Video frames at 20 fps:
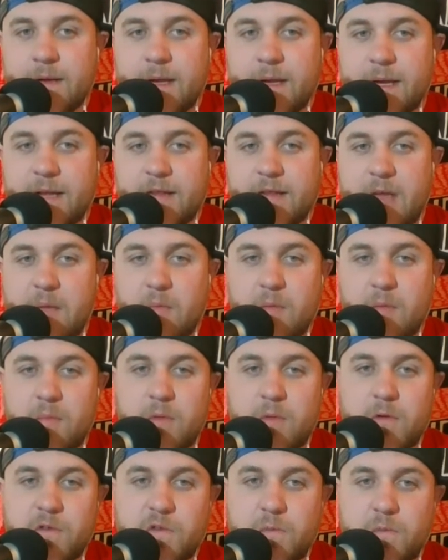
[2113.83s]
I guess Ember
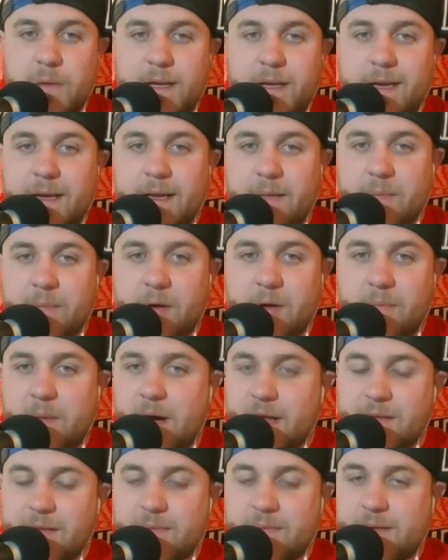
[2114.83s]
Moon tweeted about
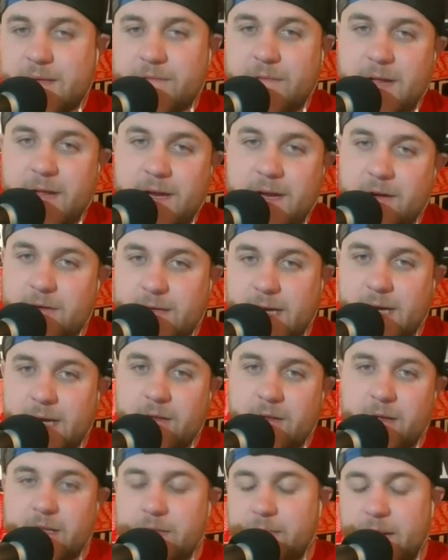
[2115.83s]
possibly defending her
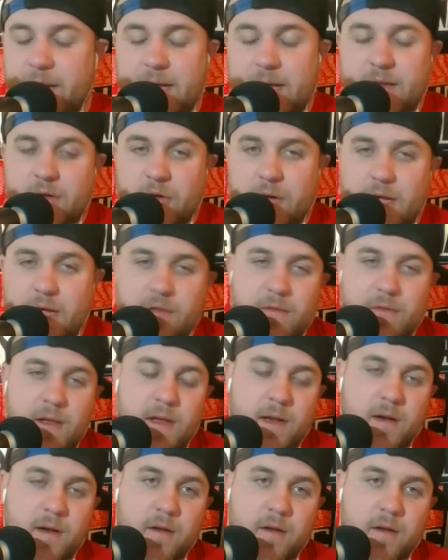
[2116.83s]
title against Baszler next week.